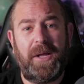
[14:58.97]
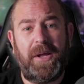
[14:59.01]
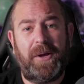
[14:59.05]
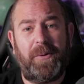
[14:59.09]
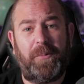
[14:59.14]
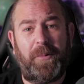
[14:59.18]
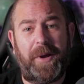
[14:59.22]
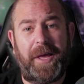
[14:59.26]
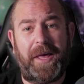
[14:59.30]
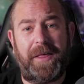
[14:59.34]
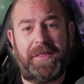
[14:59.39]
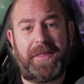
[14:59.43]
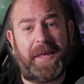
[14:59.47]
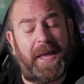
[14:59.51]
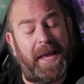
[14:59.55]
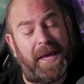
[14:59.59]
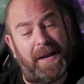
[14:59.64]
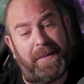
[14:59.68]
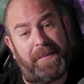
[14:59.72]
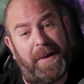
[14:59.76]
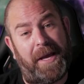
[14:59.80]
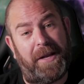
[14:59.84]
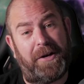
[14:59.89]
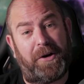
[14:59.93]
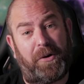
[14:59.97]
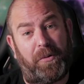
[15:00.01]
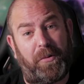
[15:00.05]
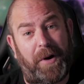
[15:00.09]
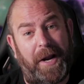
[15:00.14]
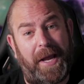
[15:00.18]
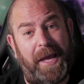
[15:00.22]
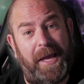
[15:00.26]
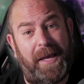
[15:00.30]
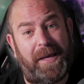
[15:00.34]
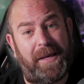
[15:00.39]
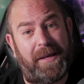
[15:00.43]
with Anomander
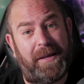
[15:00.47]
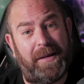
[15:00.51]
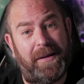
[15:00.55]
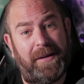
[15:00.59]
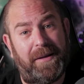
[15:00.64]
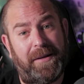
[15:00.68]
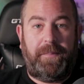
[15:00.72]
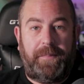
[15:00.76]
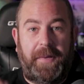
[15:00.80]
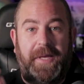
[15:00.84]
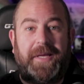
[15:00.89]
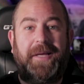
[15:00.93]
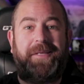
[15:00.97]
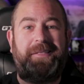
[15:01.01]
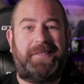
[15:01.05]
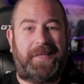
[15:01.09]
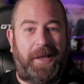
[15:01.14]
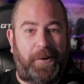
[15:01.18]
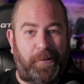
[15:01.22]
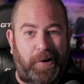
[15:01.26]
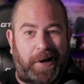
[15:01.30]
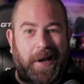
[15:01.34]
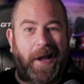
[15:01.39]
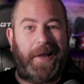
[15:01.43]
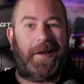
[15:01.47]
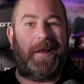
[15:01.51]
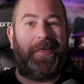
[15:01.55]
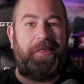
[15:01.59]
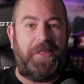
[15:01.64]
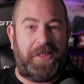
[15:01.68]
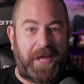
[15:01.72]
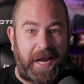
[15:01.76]
Rake, because they were kind of